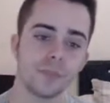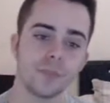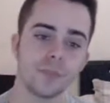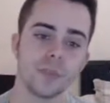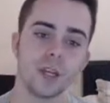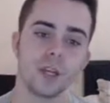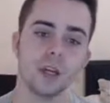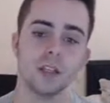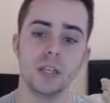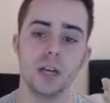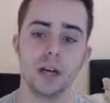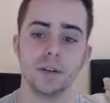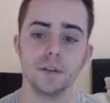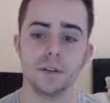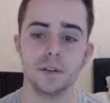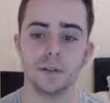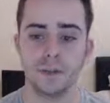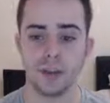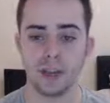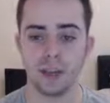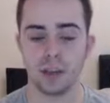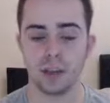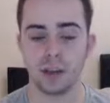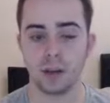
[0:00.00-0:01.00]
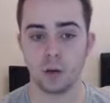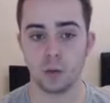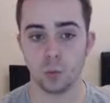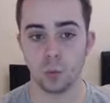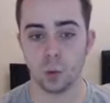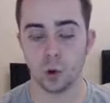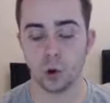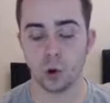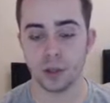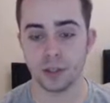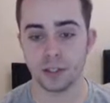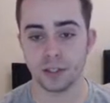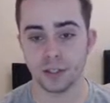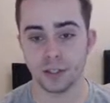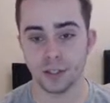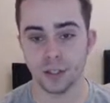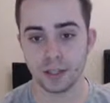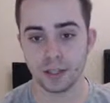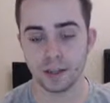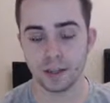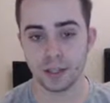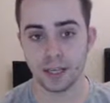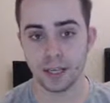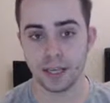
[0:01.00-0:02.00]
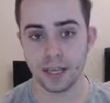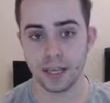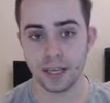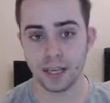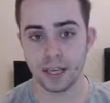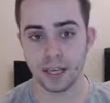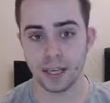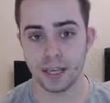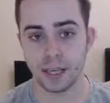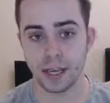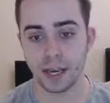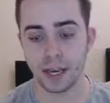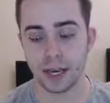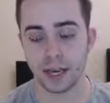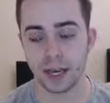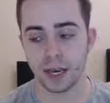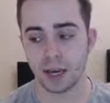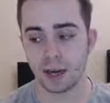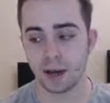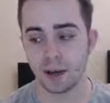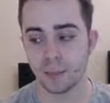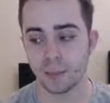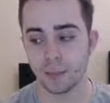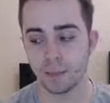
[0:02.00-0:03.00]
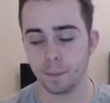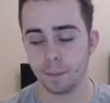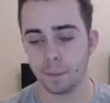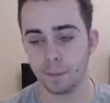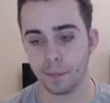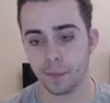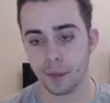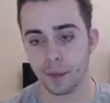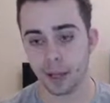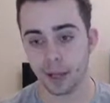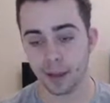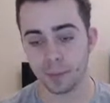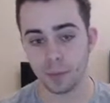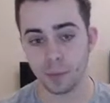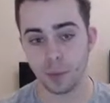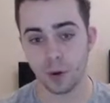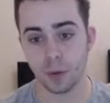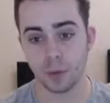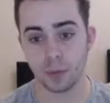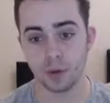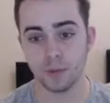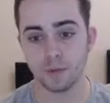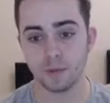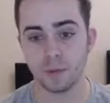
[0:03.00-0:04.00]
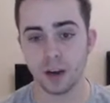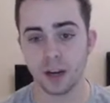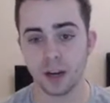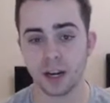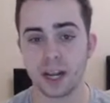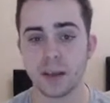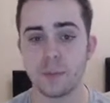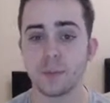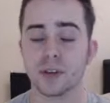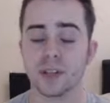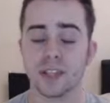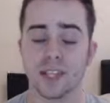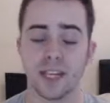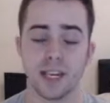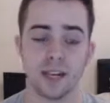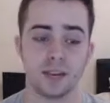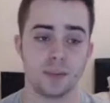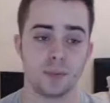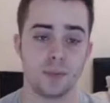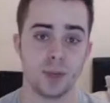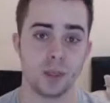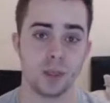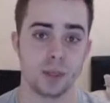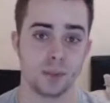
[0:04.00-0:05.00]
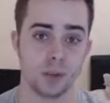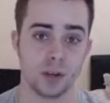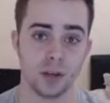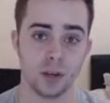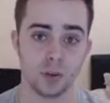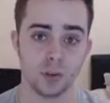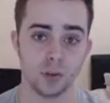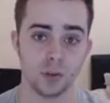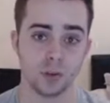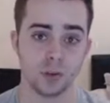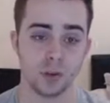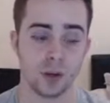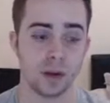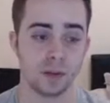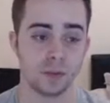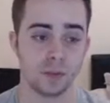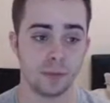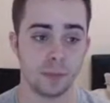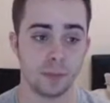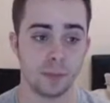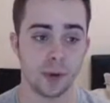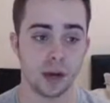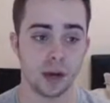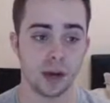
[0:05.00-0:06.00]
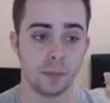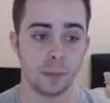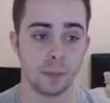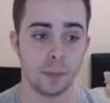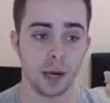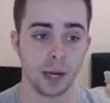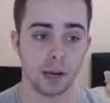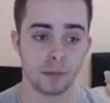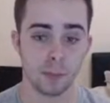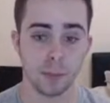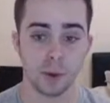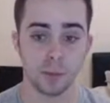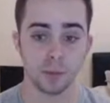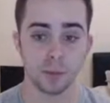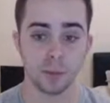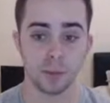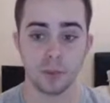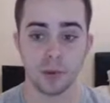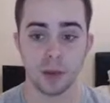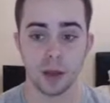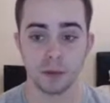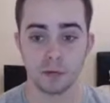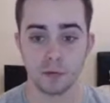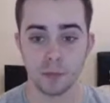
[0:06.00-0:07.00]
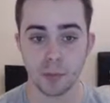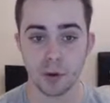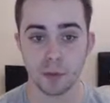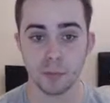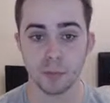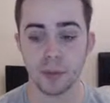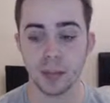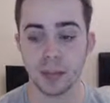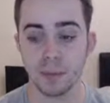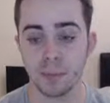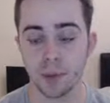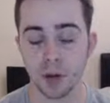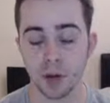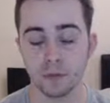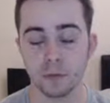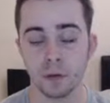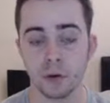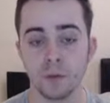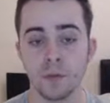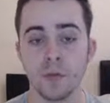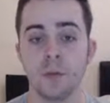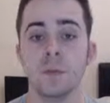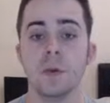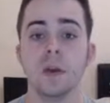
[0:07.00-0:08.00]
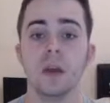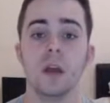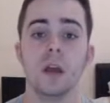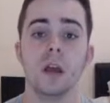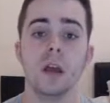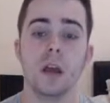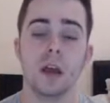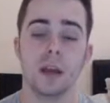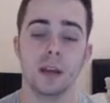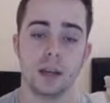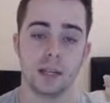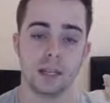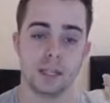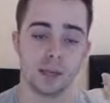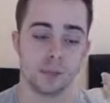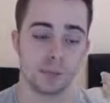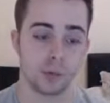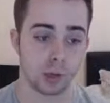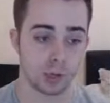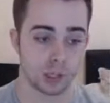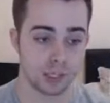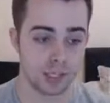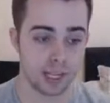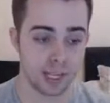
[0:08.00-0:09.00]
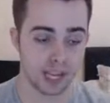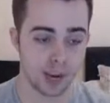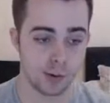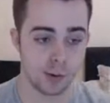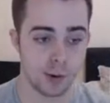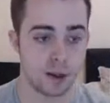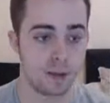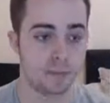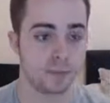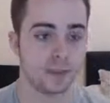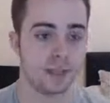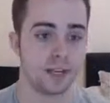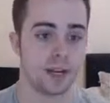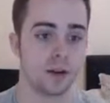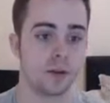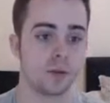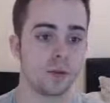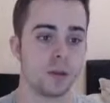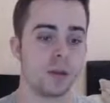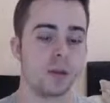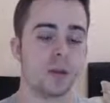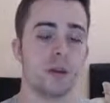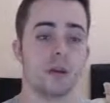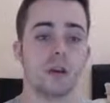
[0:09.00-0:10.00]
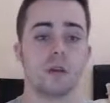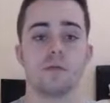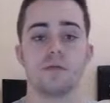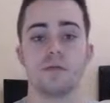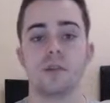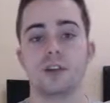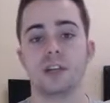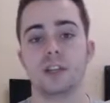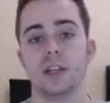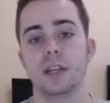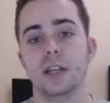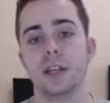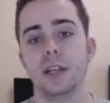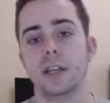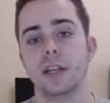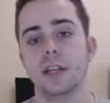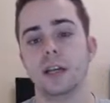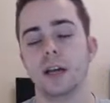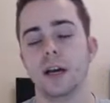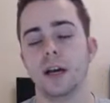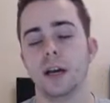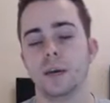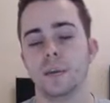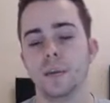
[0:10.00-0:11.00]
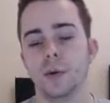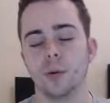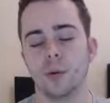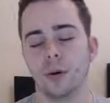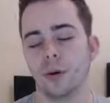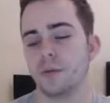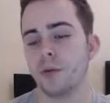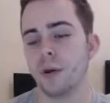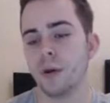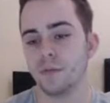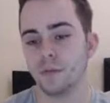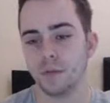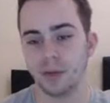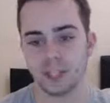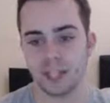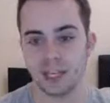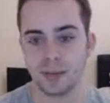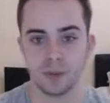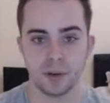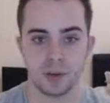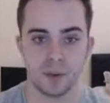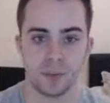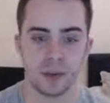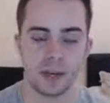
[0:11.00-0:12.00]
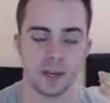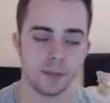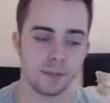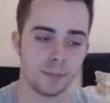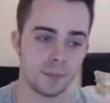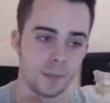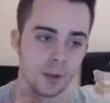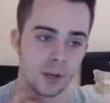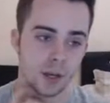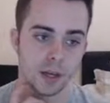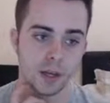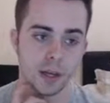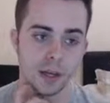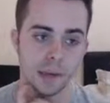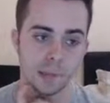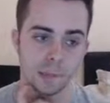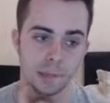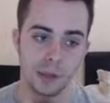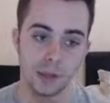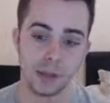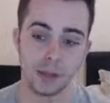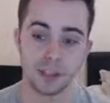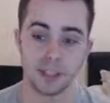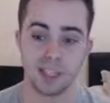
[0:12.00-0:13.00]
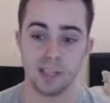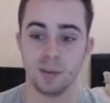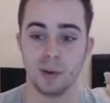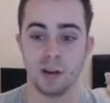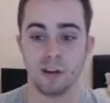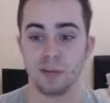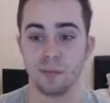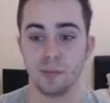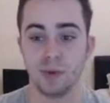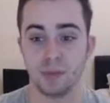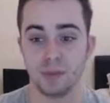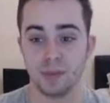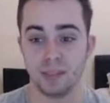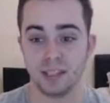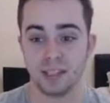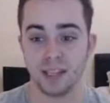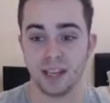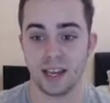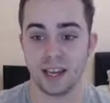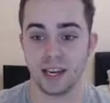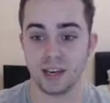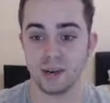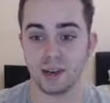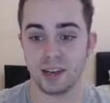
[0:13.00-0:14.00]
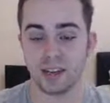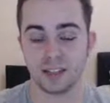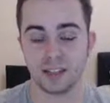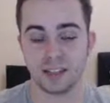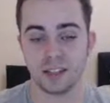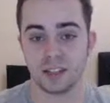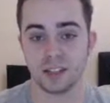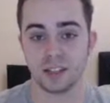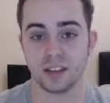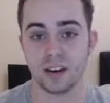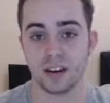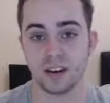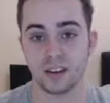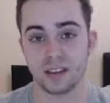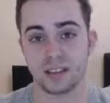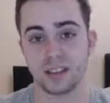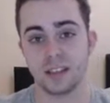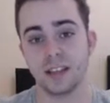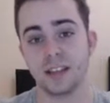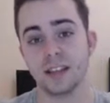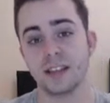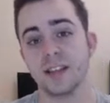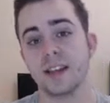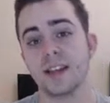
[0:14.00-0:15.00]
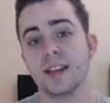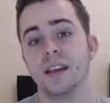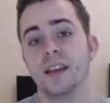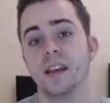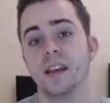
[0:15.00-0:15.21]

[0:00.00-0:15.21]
another thing was the... Um, and Bapomin Infernape because it outspeeds my whole draft, bar my Rebomb- uh, Ribombee, both of them, unless I bring Sticky Webs. Now, originally, um, I'll, I'll, go over my team in a minute, but um, you can see my Ribombee set anyway because it's just kind of sitting there.